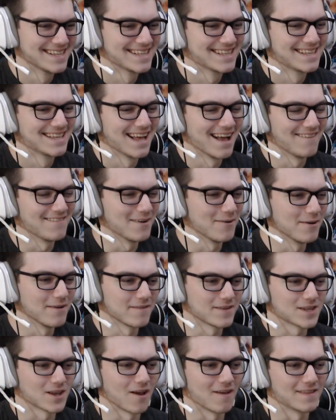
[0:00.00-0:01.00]
I mean,
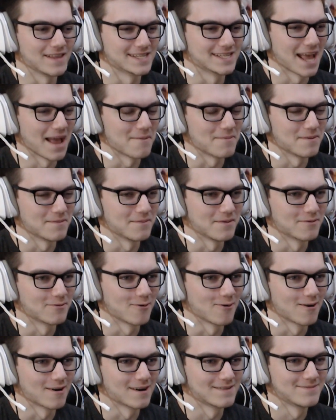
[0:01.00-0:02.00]
we've saw this happen
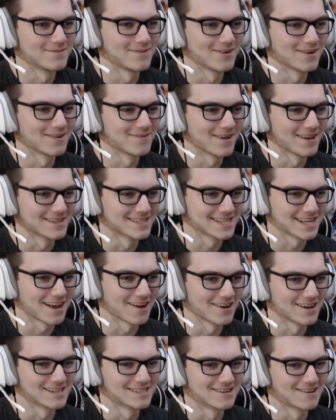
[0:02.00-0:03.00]
before, where Bell's
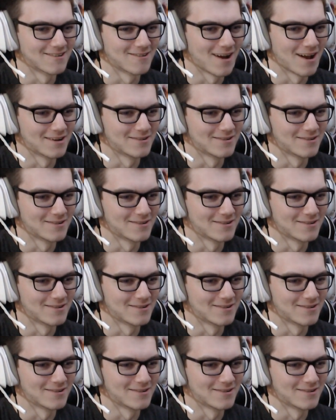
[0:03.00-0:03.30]
carrying her around,